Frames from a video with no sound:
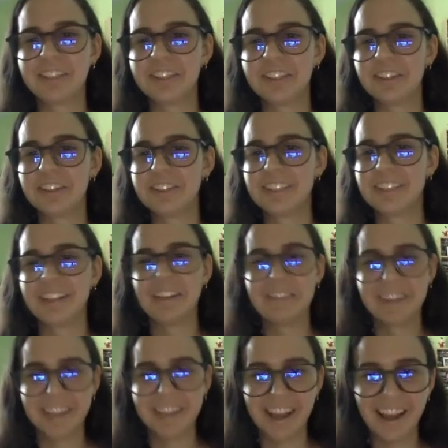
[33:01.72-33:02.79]
to
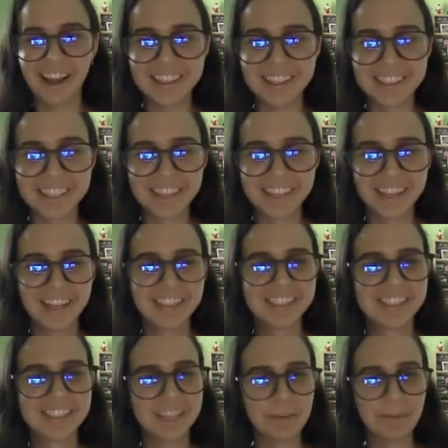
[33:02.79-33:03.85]
deliver that
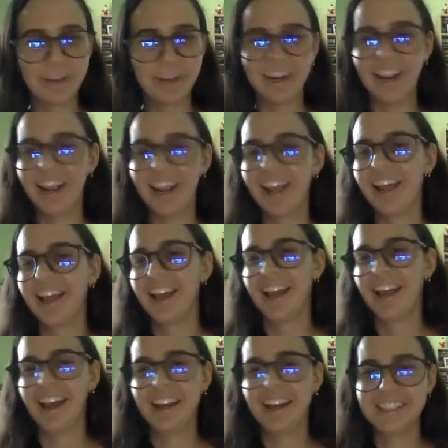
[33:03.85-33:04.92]
to somebody.
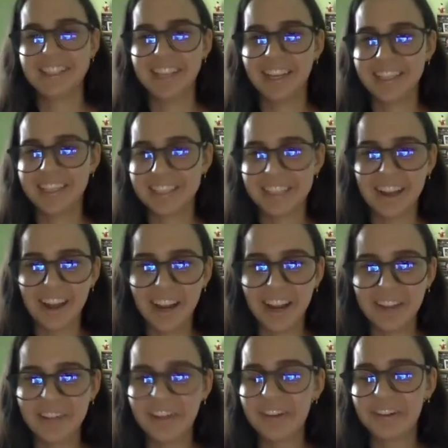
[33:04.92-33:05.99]
And it takes
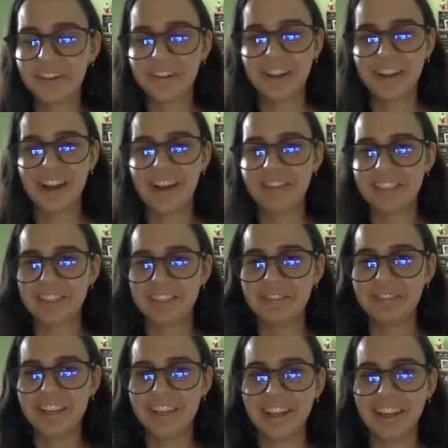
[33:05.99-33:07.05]
time, and you don't have to
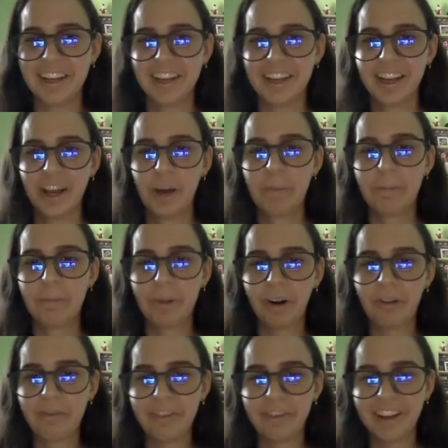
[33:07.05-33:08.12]
be
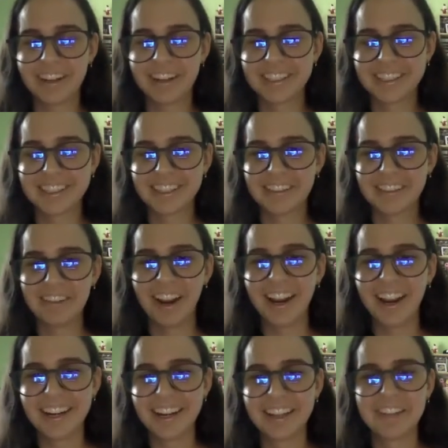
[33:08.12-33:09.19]
perfect,
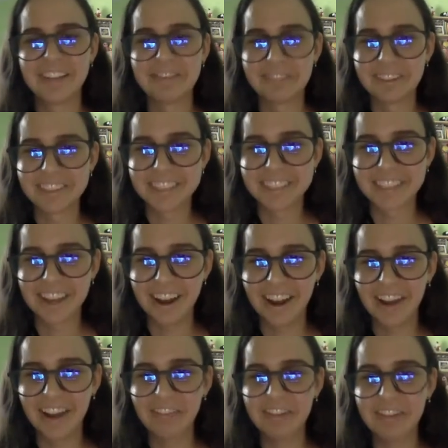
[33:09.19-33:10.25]
right, the first
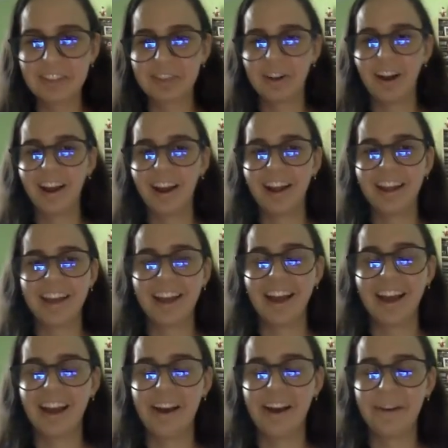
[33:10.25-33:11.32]
time you try.
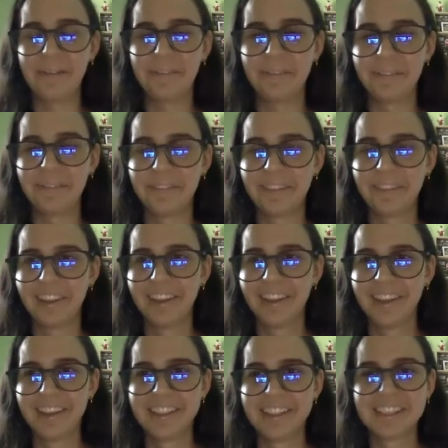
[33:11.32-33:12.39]

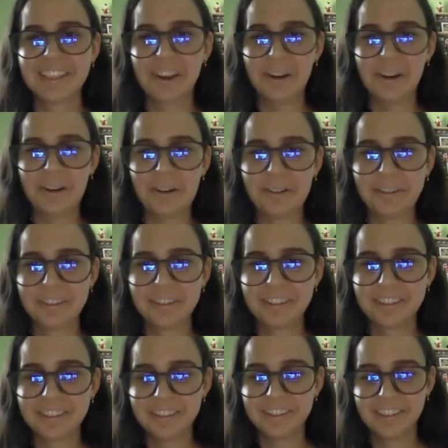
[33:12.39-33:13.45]
So
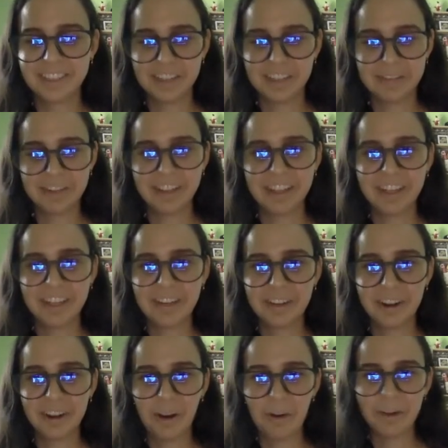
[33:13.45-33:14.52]
definitely you
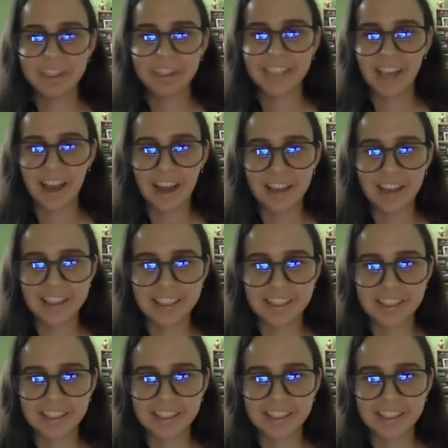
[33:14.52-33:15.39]
can always ask,